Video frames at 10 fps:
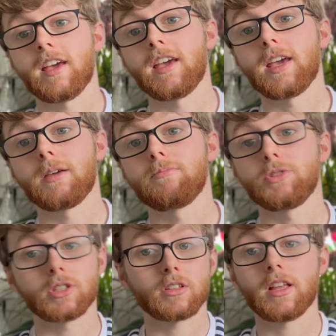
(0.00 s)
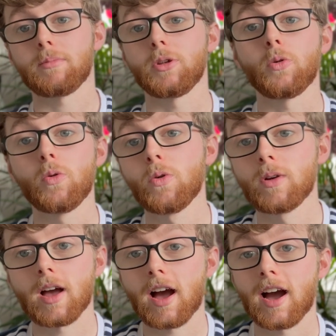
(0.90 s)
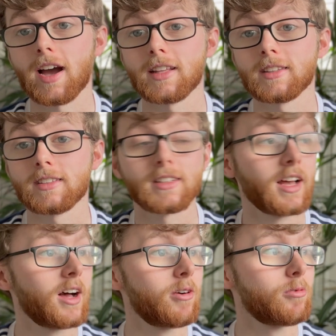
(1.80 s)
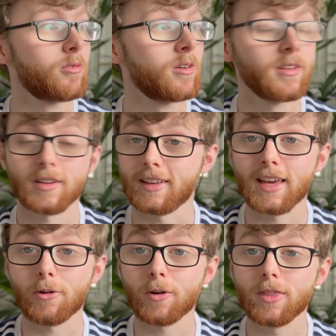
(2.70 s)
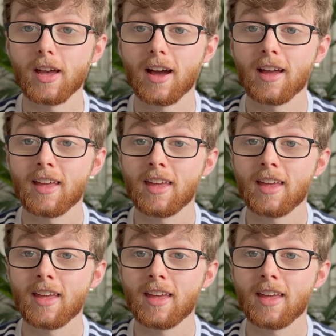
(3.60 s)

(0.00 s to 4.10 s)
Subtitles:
just let me know and I'll get on that.